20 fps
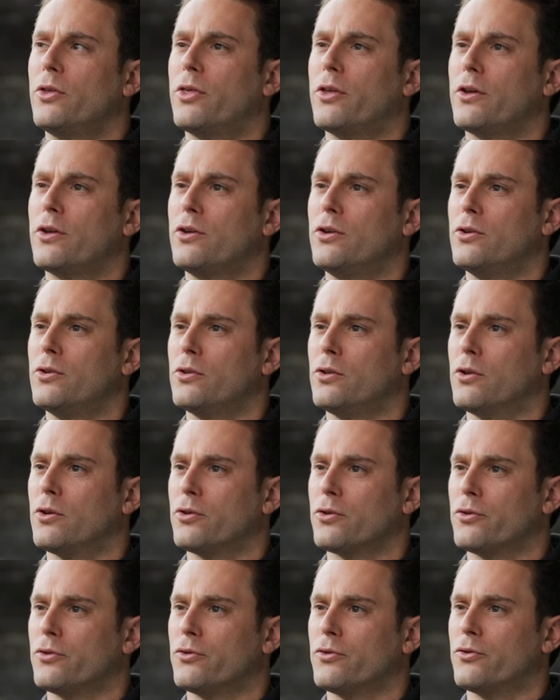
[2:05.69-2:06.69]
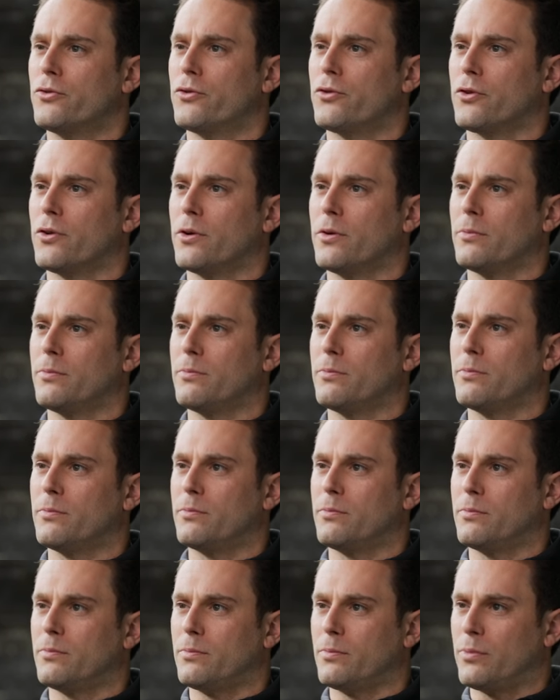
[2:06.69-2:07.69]
think you learned
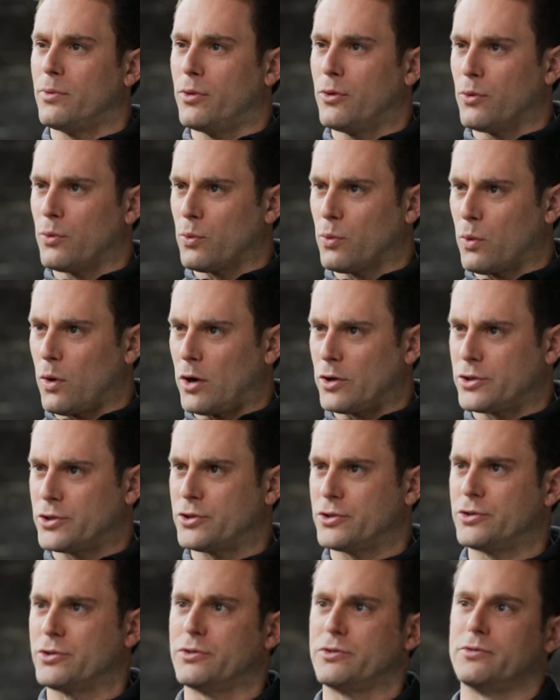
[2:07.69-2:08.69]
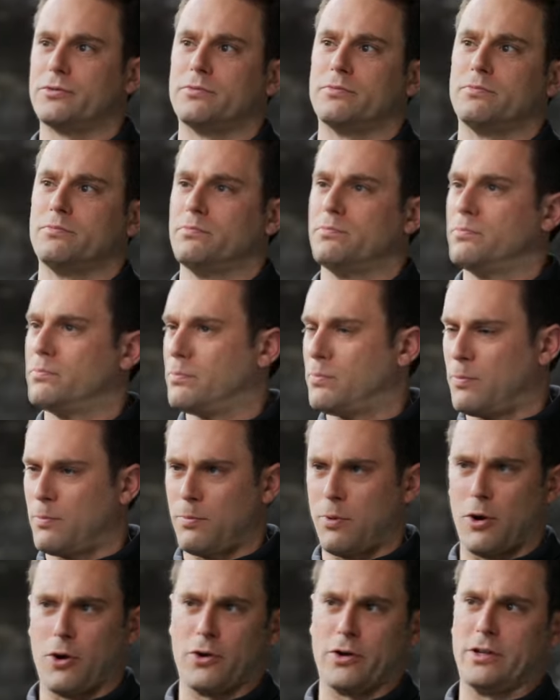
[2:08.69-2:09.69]
from the Rush
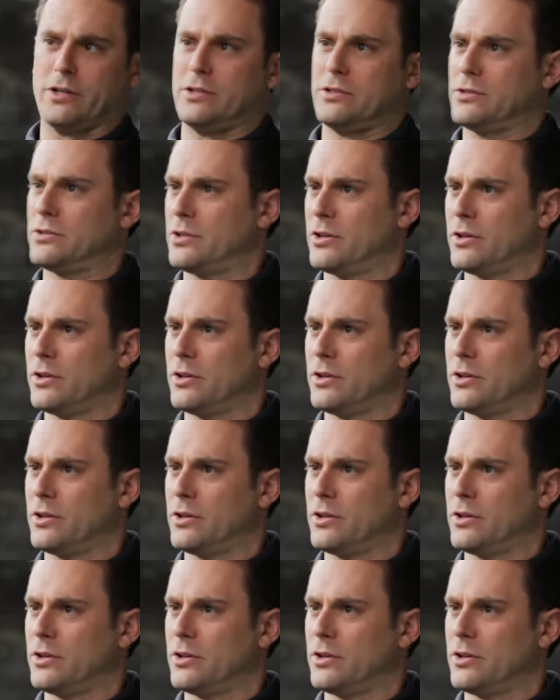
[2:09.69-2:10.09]
parties